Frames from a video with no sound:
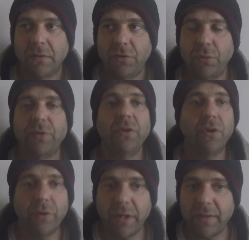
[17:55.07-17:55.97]
to a
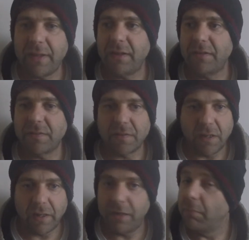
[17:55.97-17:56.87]
degree that is,
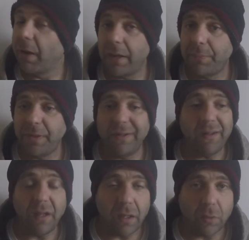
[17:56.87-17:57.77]
in my opinion,
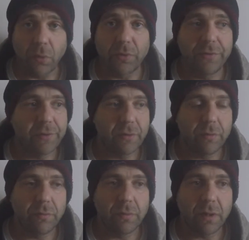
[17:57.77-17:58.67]
equal
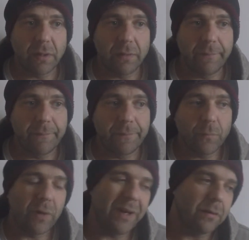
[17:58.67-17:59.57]
to,
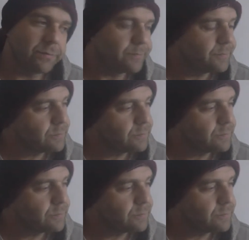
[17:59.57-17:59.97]
well,